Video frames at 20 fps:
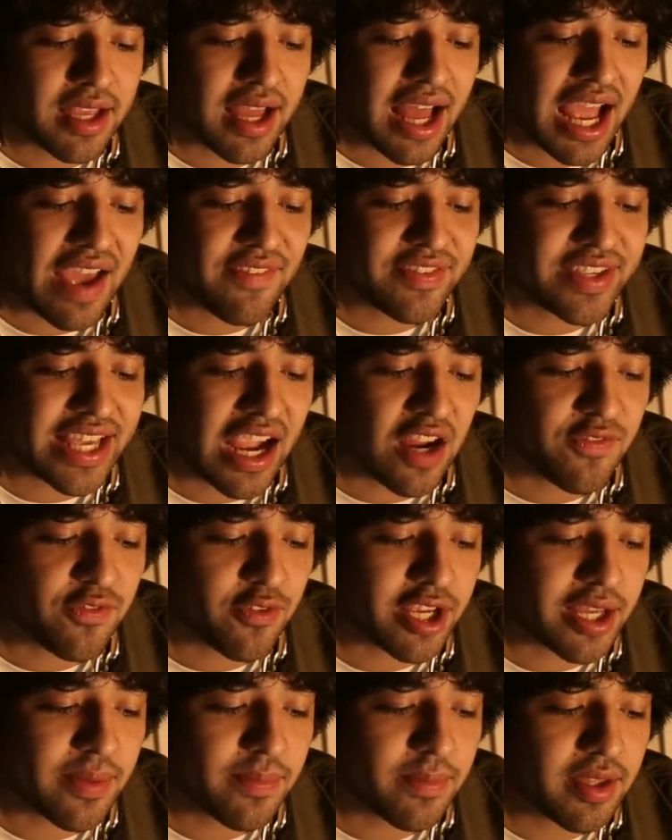I have cared for
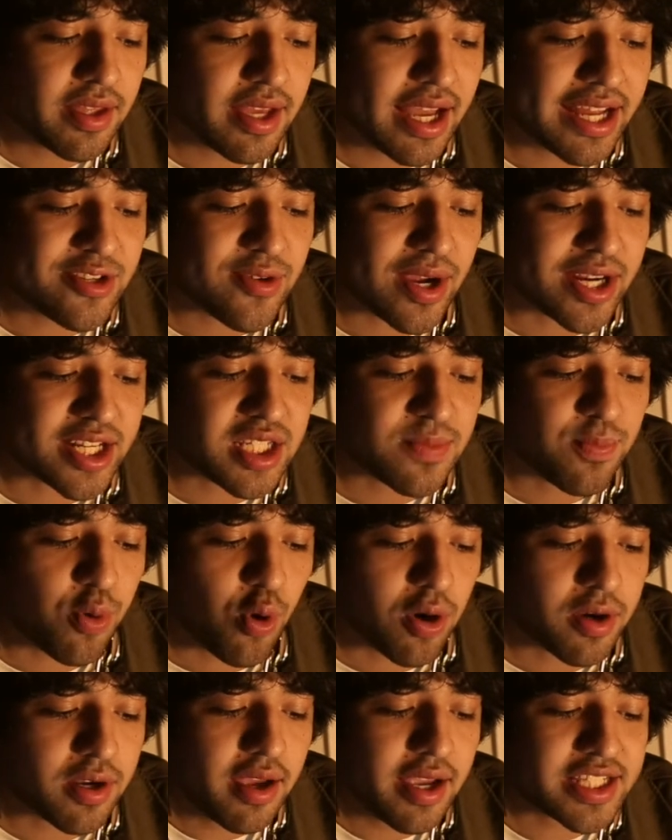him and tried to
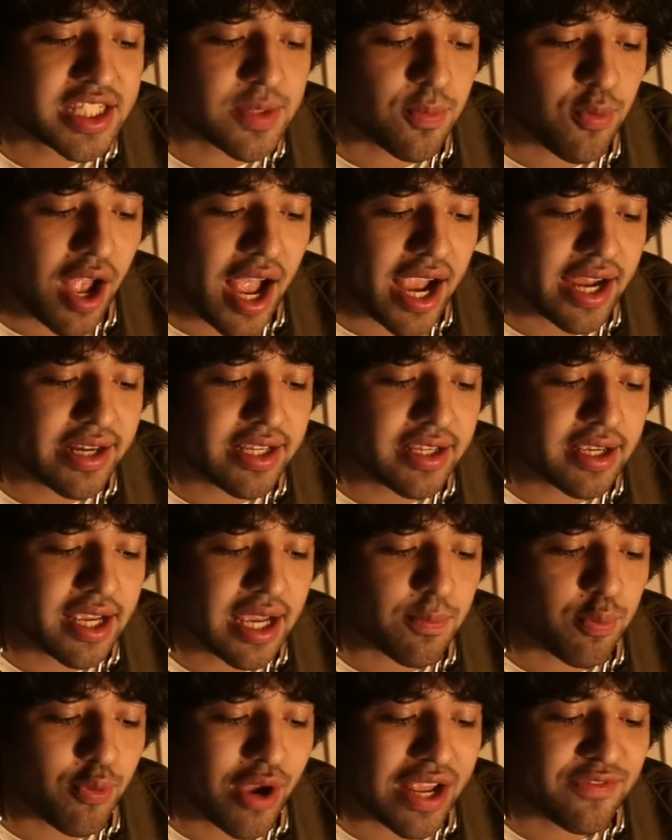support his sobriety
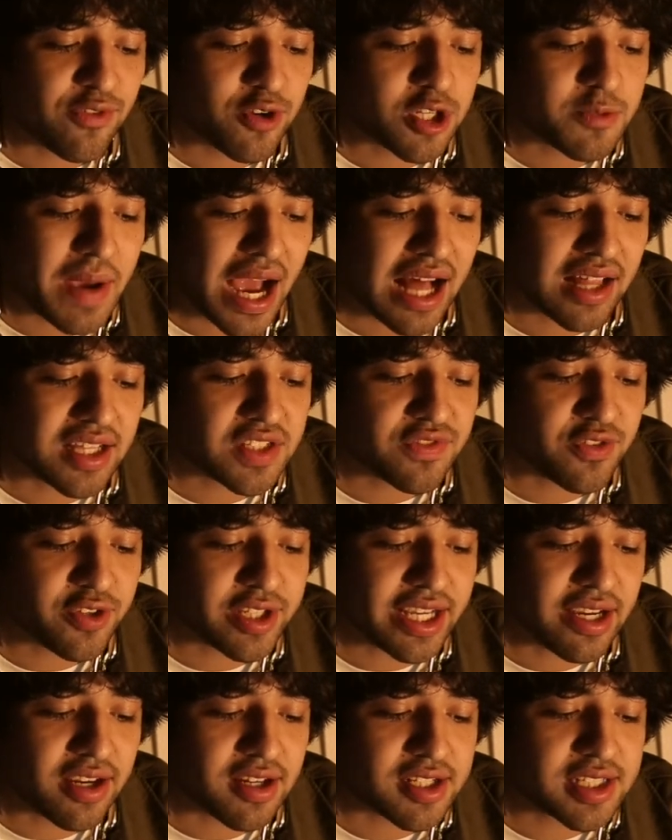and prayed for his balance for
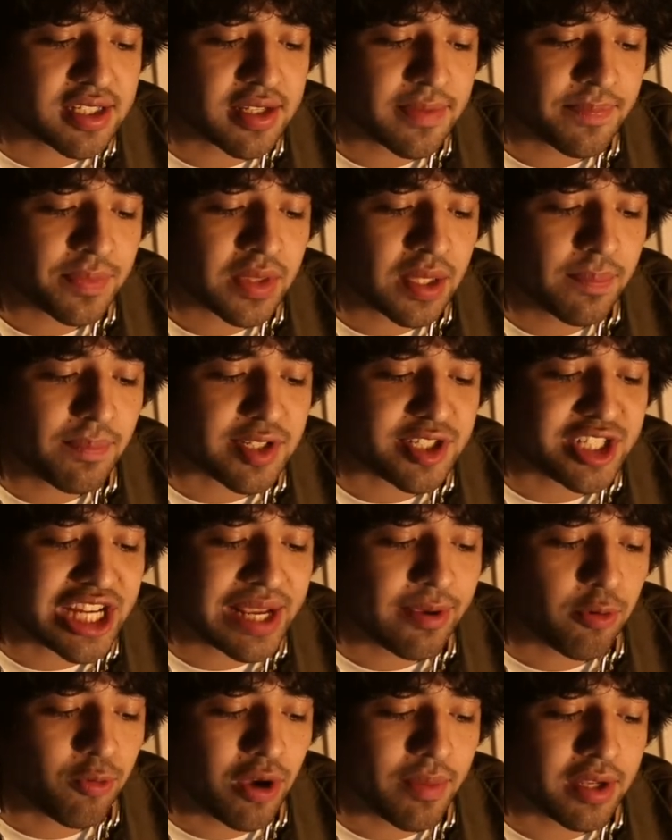years. But
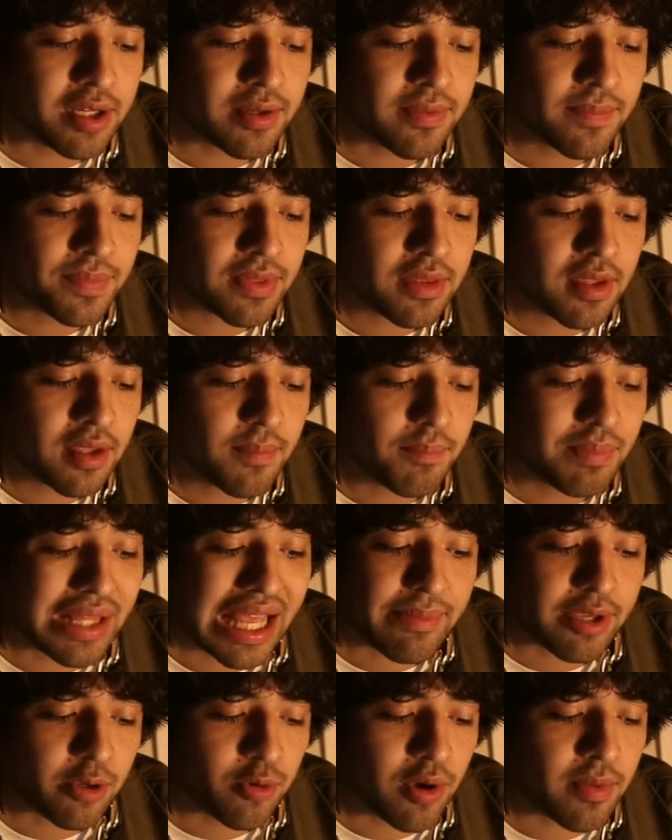shaming women,
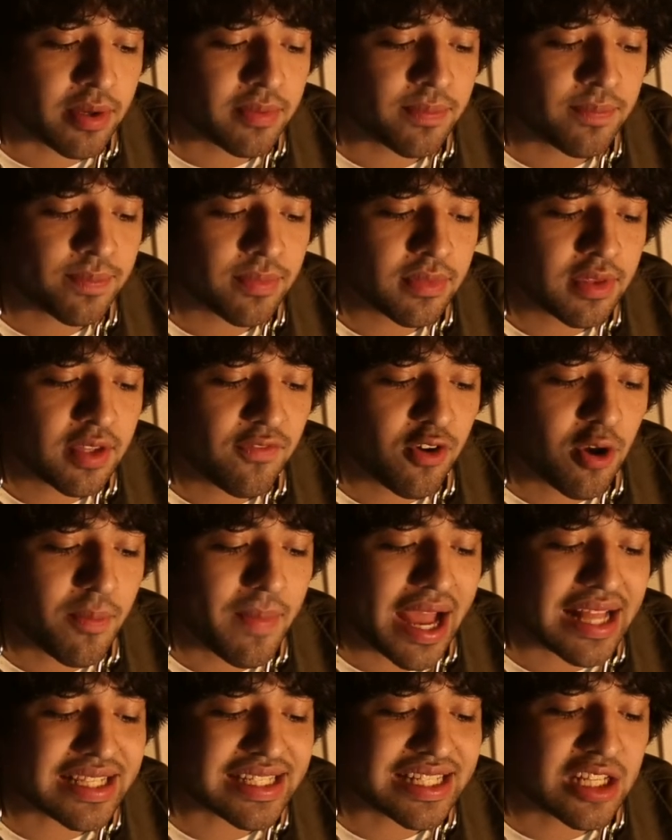blaming women, for a
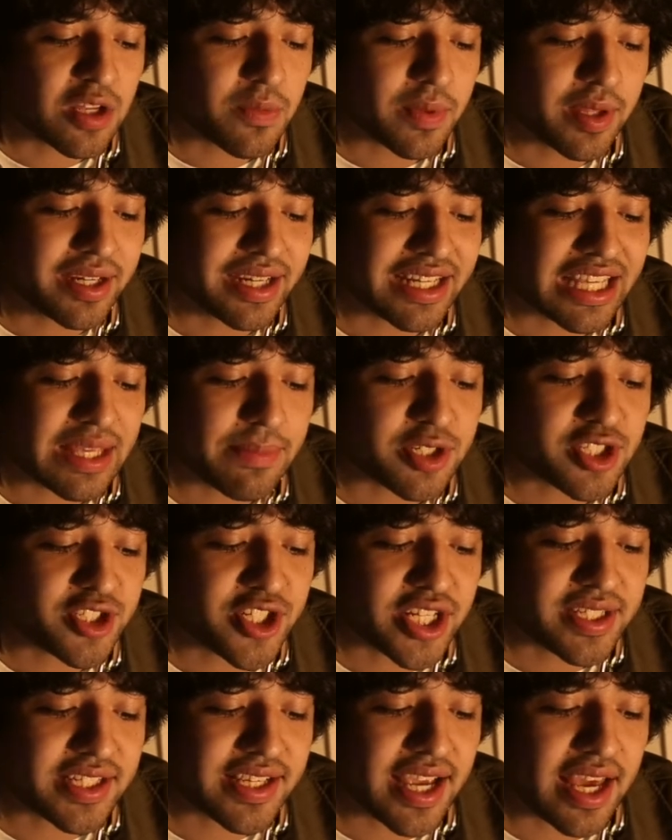man's inability to keep his
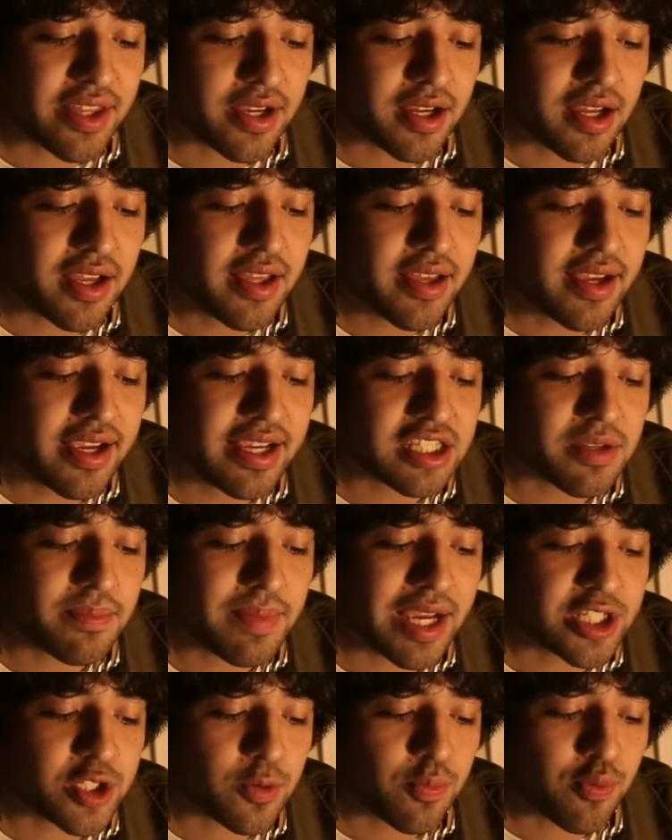shit together is a
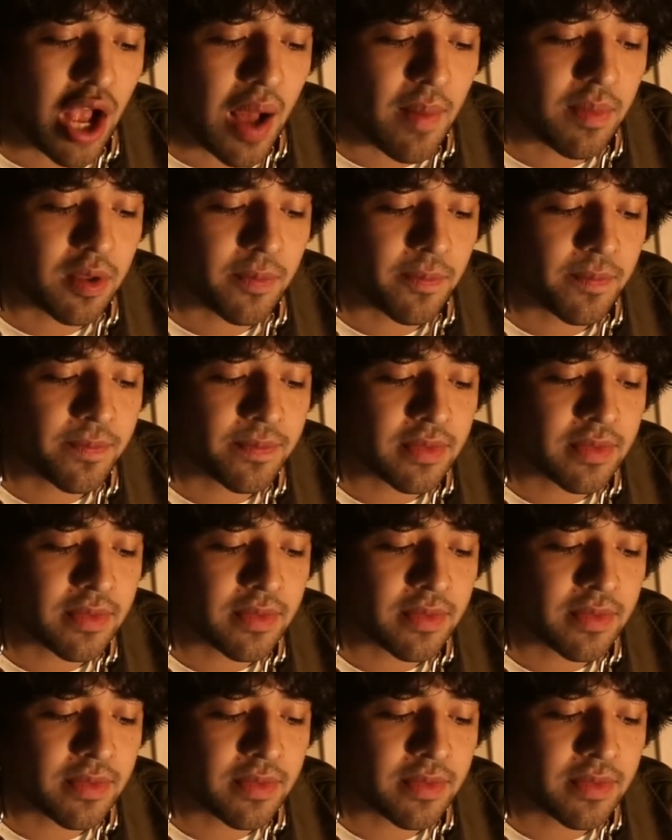major problem.